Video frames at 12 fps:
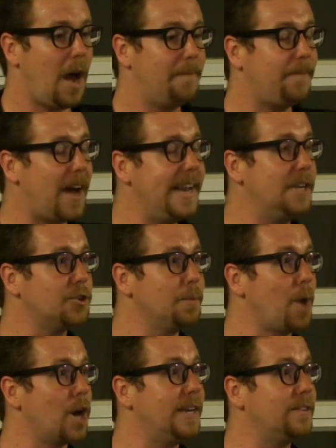financial
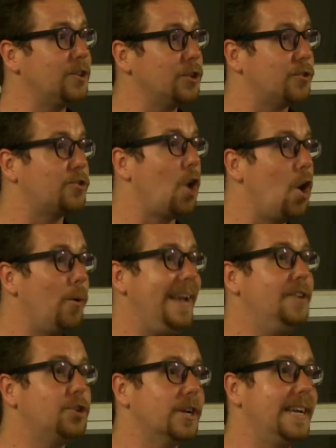markets are so
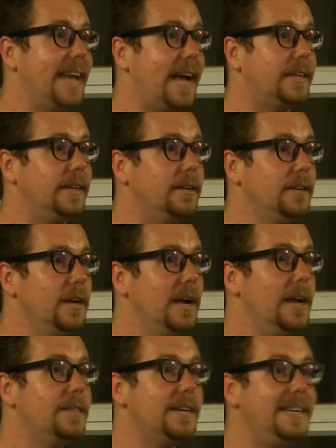interconnected
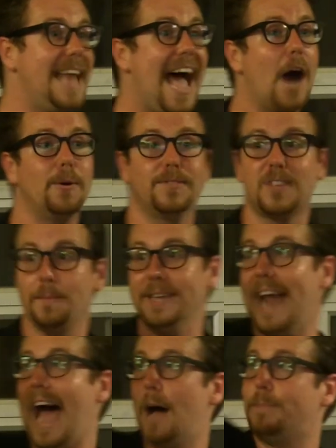that now if something
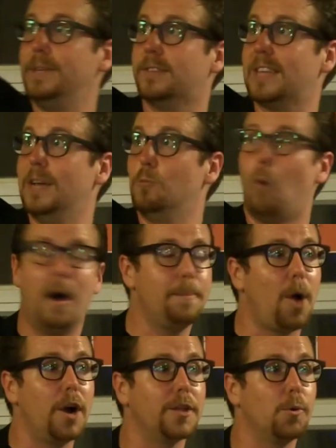happens in one
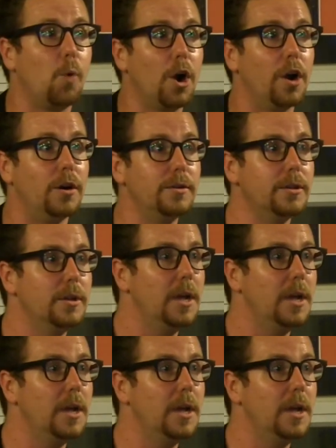part of the world